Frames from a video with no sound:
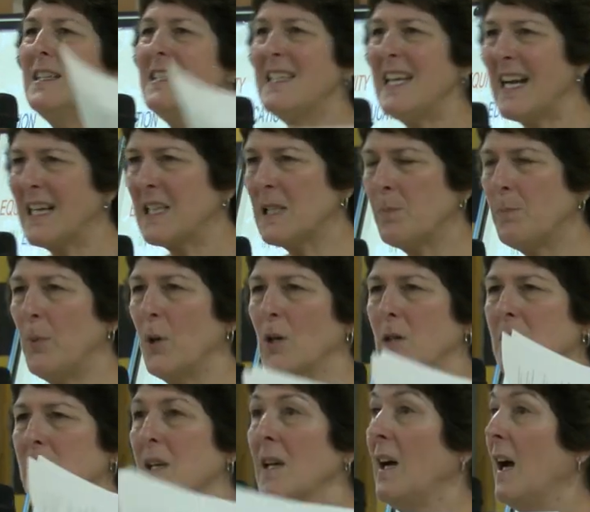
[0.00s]

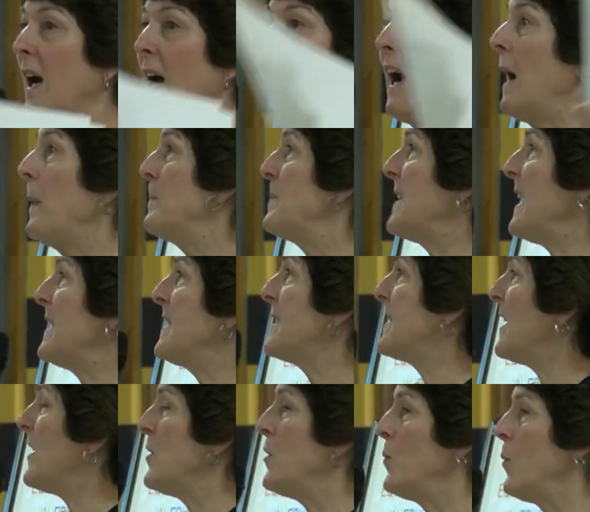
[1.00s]
textbooks, uh, updates
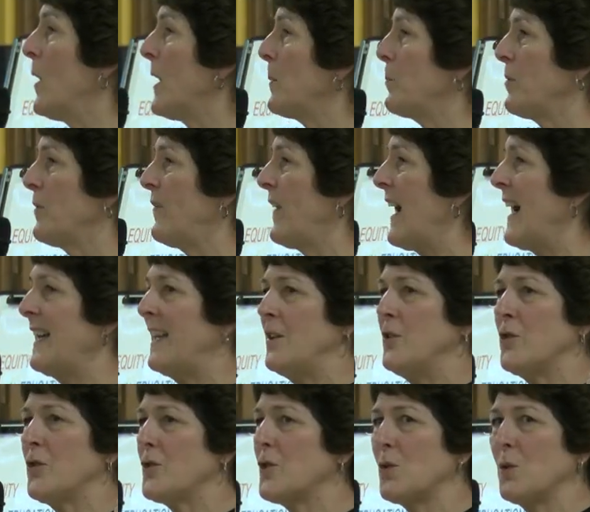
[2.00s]
that you want to provide
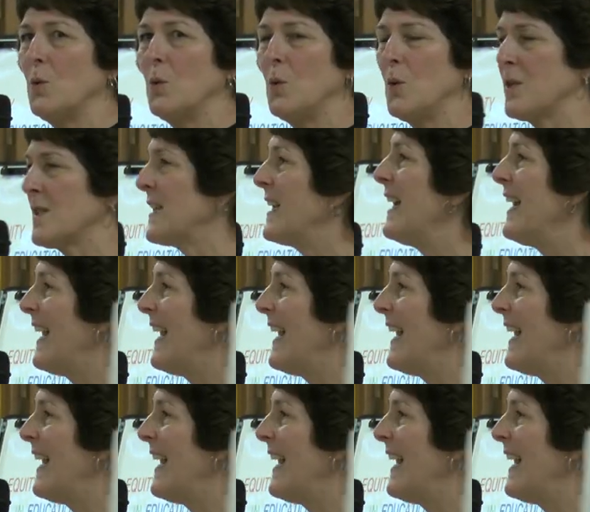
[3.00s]
in your schools.